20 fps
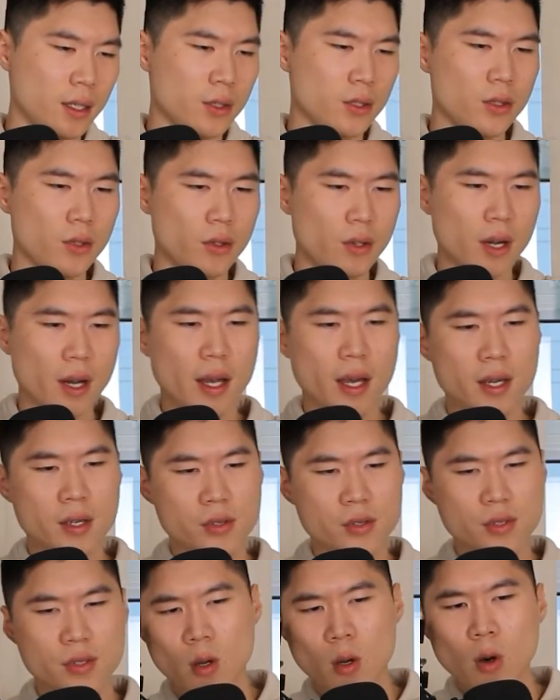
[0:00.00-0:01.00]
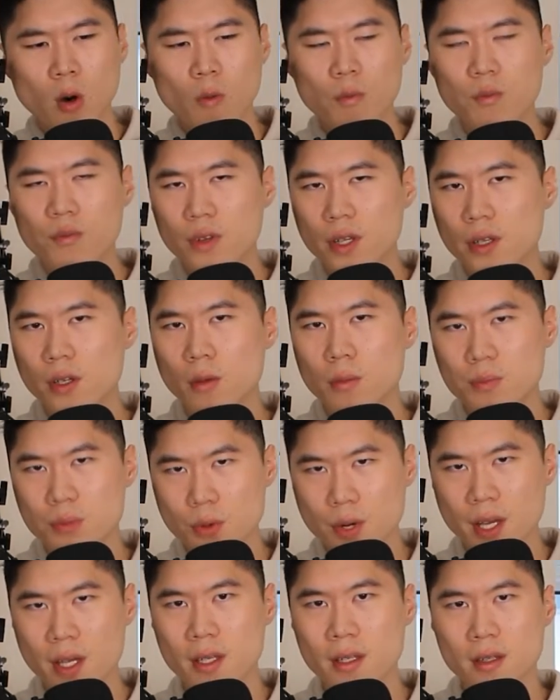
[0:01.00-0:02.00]
into your eyes, hopefully your
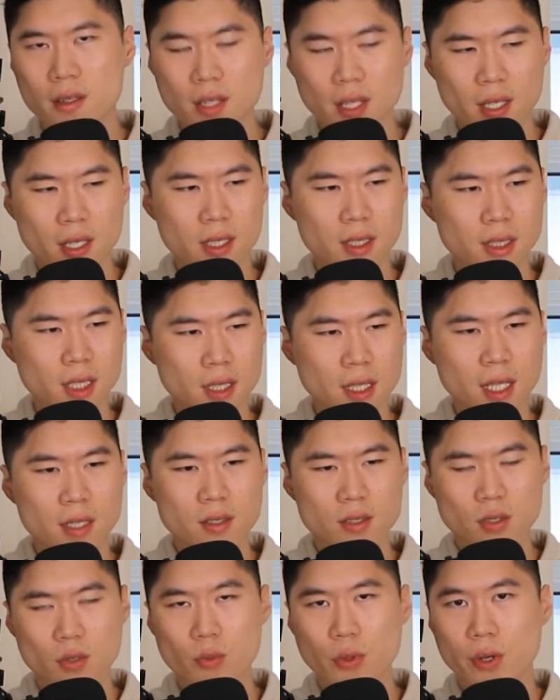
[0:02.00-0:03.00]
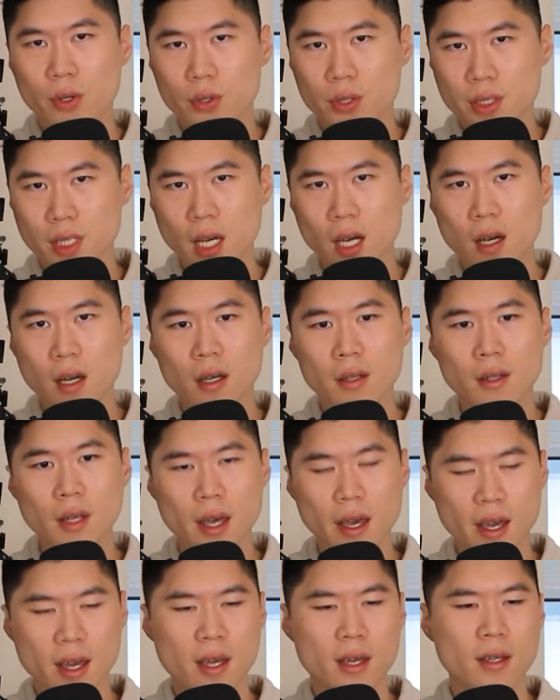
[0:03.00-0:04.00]
brain thinks that that's the real sun
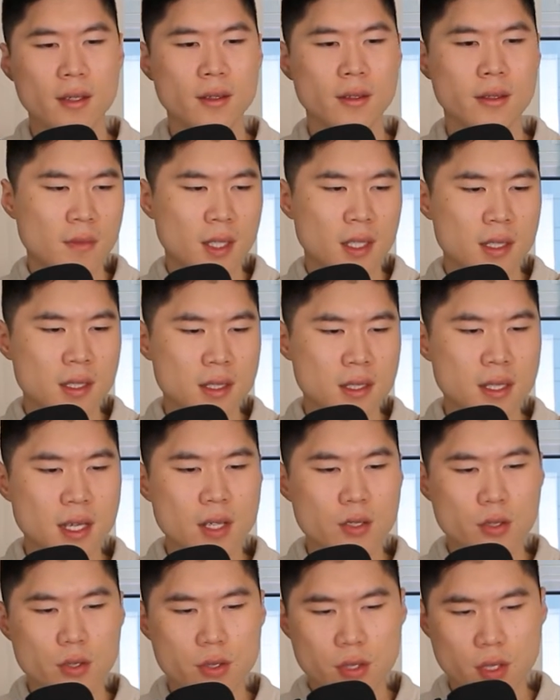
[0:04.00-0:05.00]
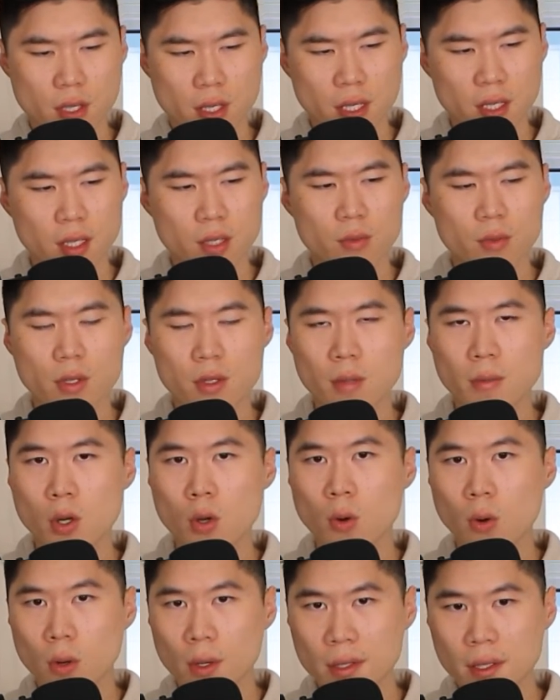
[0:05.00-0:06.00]
and set your circadian rhythm
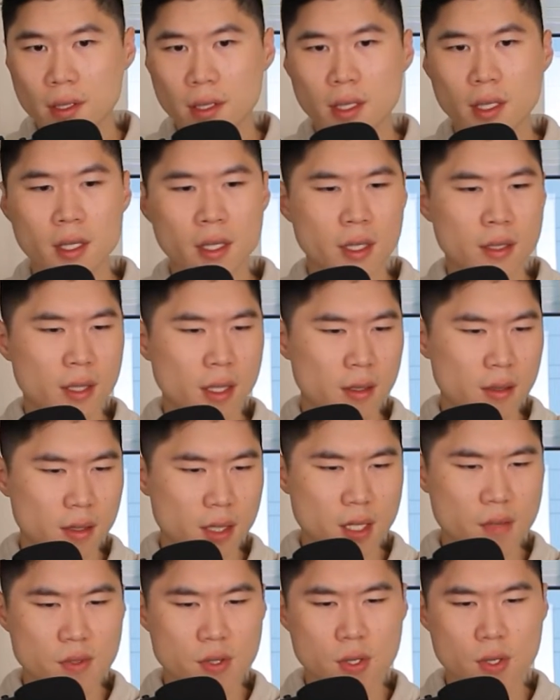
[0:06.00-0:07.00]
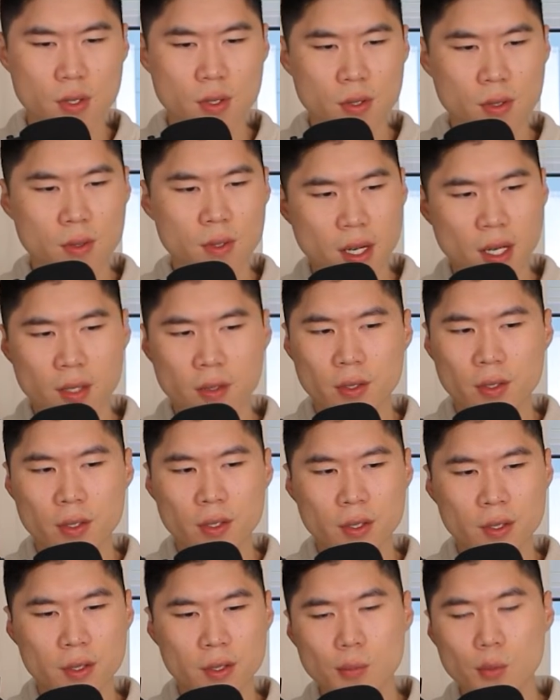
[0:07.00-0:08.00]
accordingly, and gives you
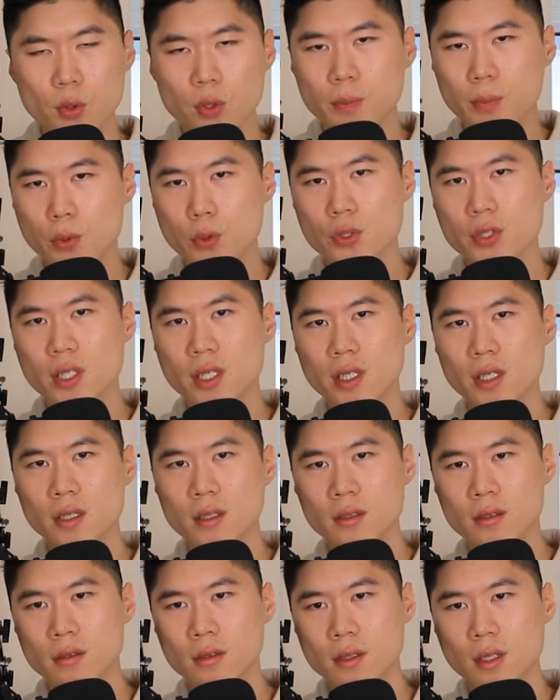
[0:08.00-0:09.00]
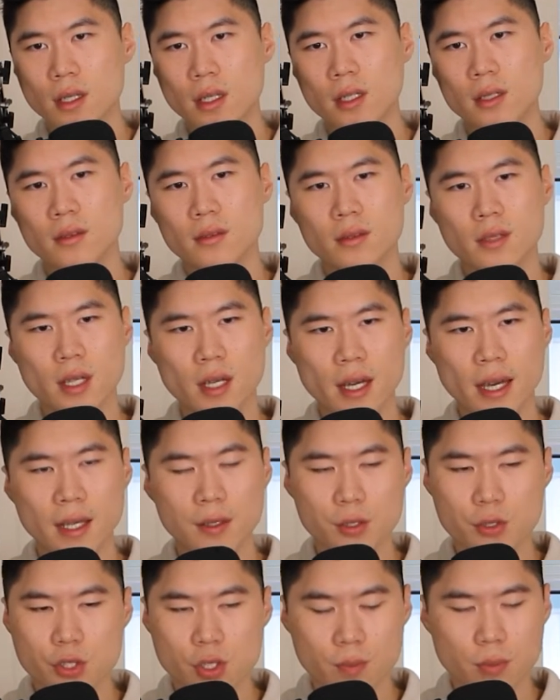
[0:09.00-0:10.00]
other mood boosting and
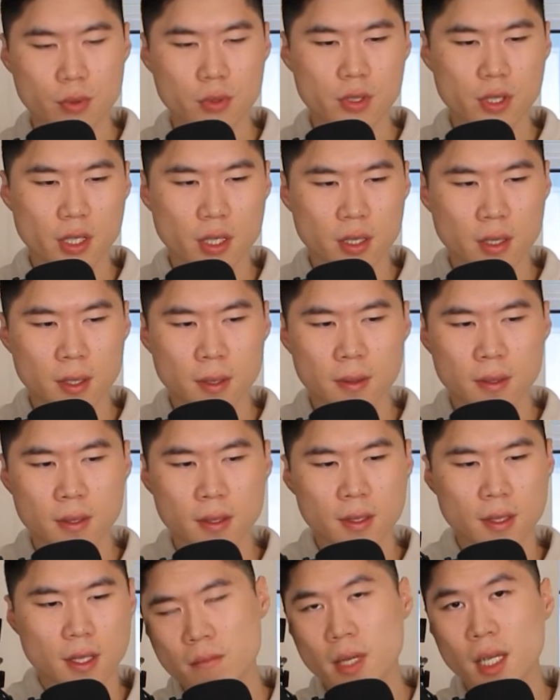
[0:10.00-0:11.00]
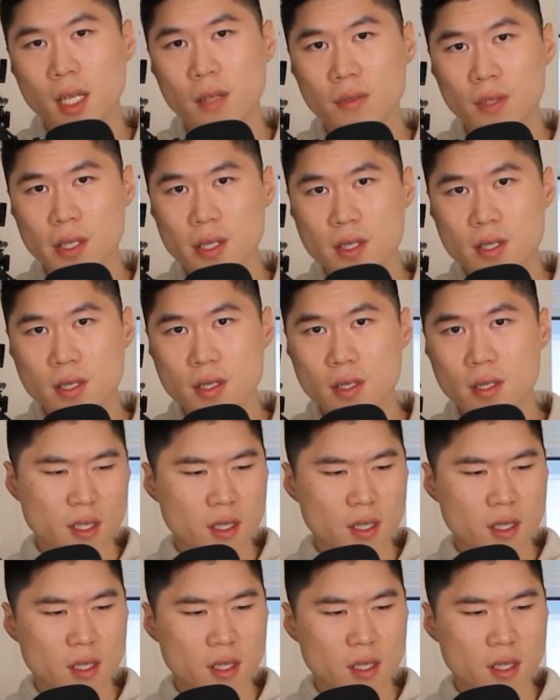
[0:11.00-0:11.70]
energy boosting benefits.